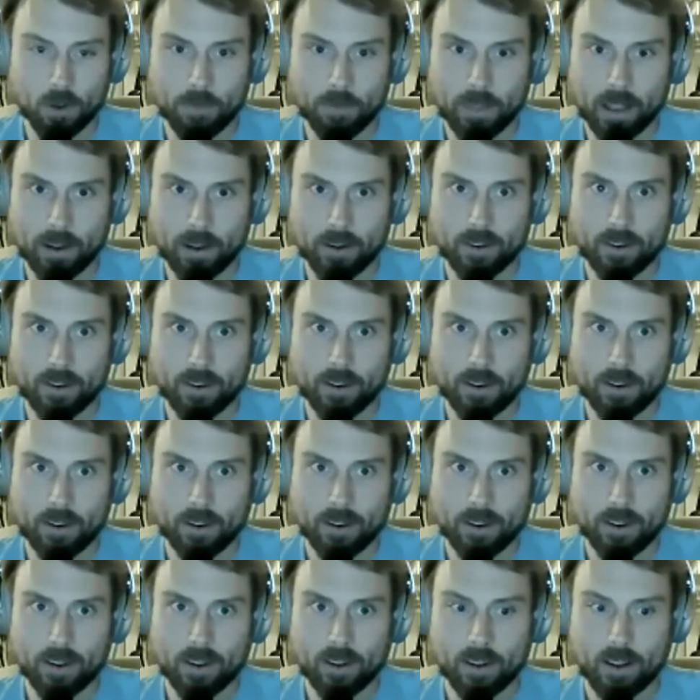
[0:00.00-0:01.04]
group
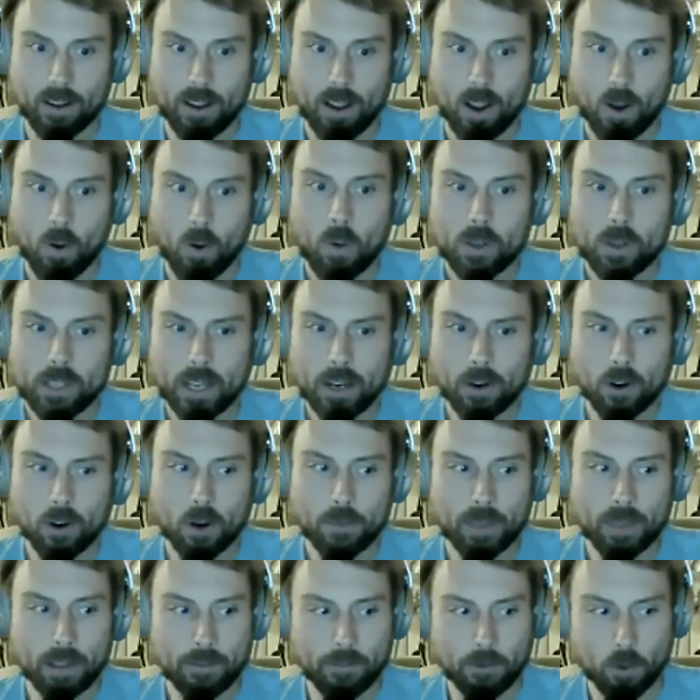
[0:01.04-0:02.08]
what was that
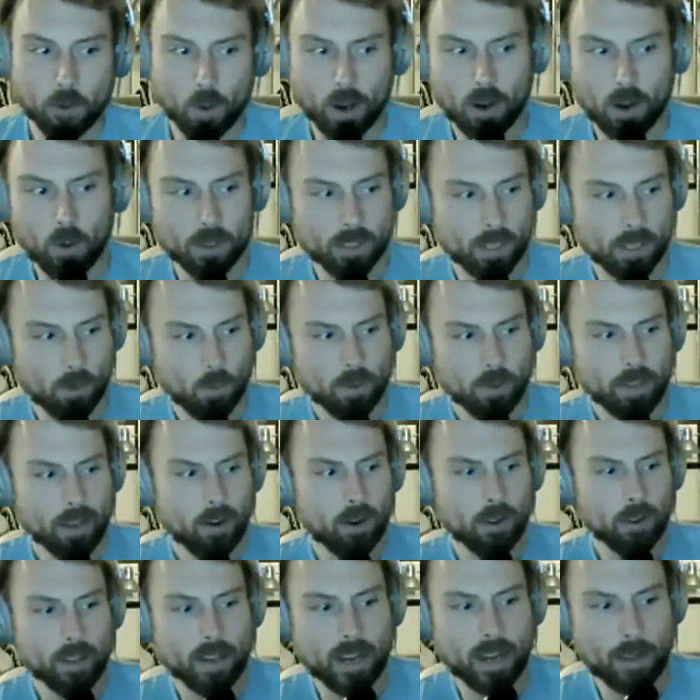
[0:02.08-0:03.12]
group that Pharrell was in? What they
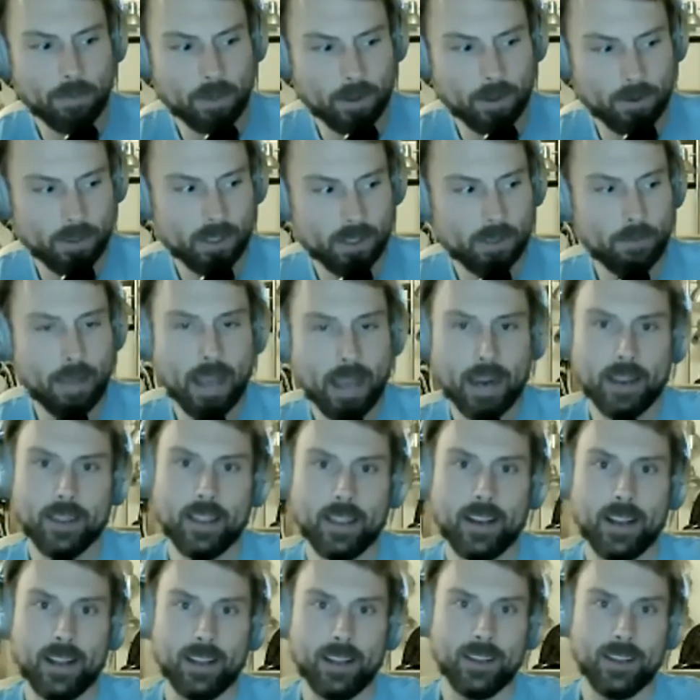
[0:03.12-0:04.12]
called the Neptunes back in the day?